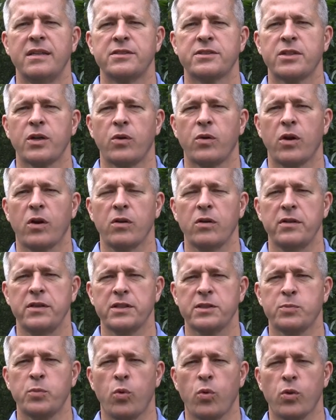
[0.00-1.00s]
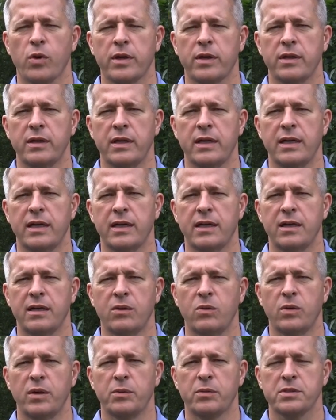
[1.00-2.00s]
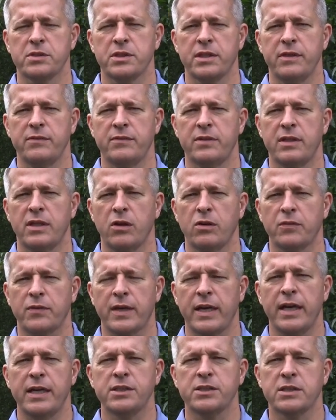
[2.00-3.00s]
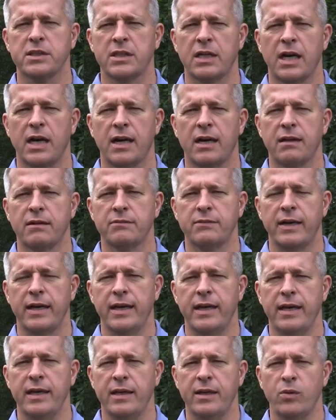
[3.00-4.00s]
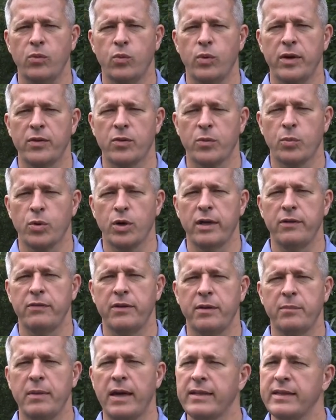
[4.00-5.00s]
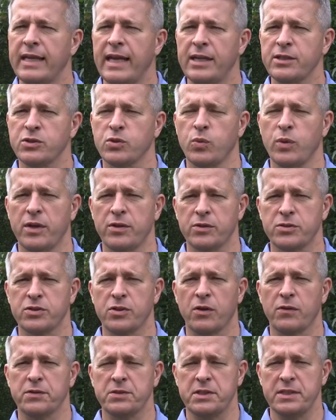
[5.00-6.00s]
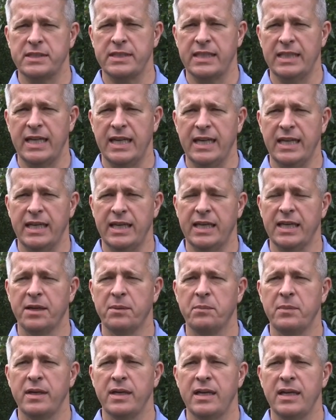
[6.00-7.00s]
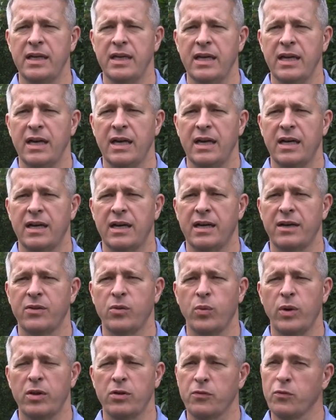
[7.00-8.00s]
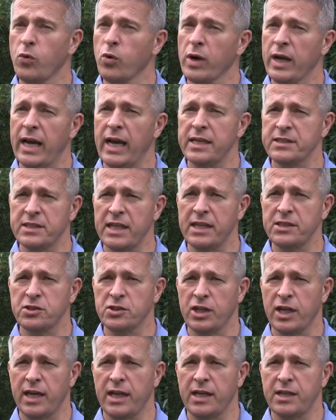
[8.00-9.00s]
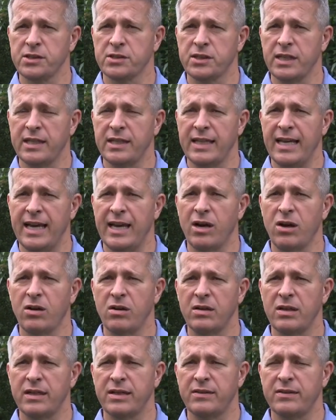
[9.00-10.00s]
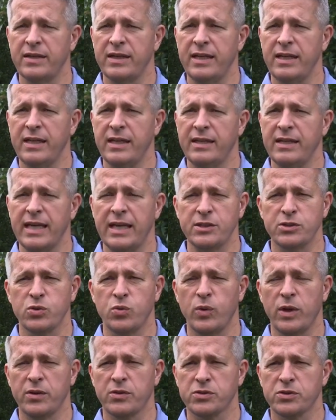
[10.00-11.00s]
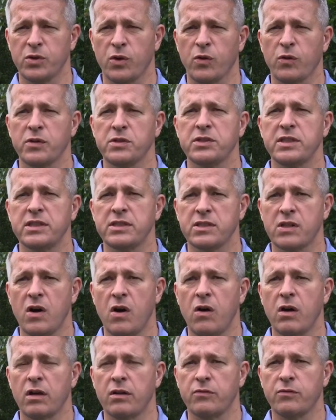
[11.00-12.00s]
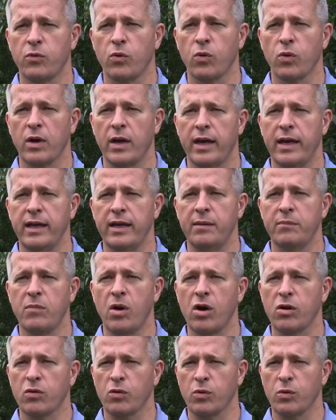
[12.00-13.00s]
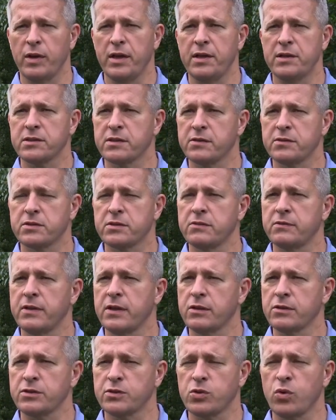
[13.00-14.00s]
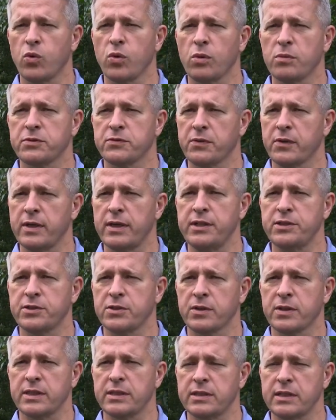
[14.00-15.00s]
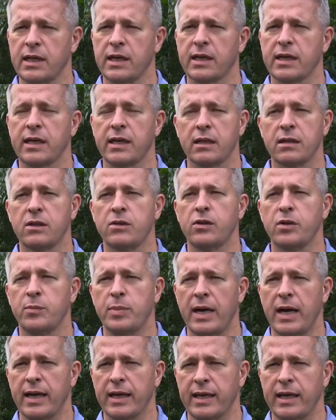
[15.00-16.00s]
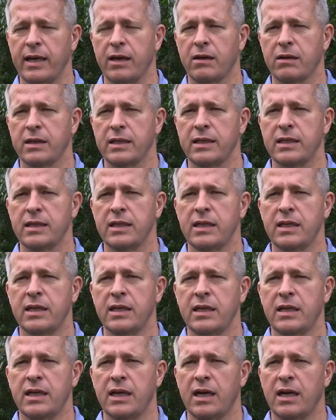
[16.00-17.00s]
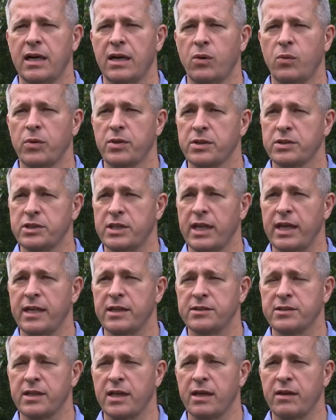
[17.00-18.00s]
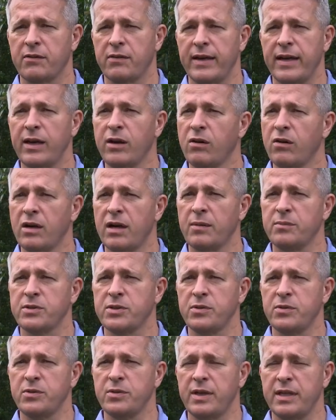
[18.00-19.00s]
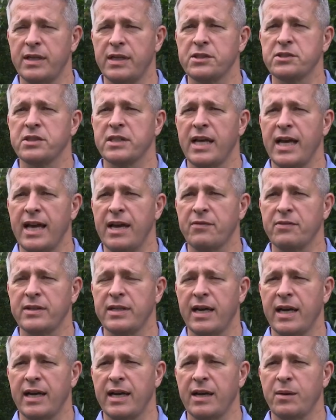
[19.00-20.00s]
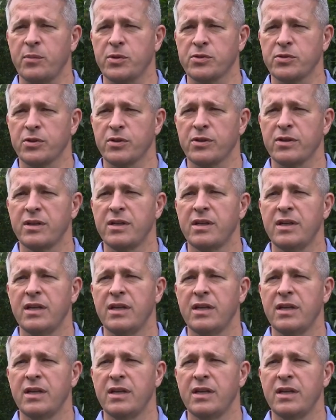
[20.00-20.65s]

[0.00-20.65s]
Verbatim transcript: So early this morning, we received notification of a weather briefing by the National Weather Service at 10 a.m. The weather forecast has changed, and now the National Weather Service is calling for a moderate risk of severe storms for eastern Kentucky, including Pike County, with a chance of hail up to 1.5 inches in diameter,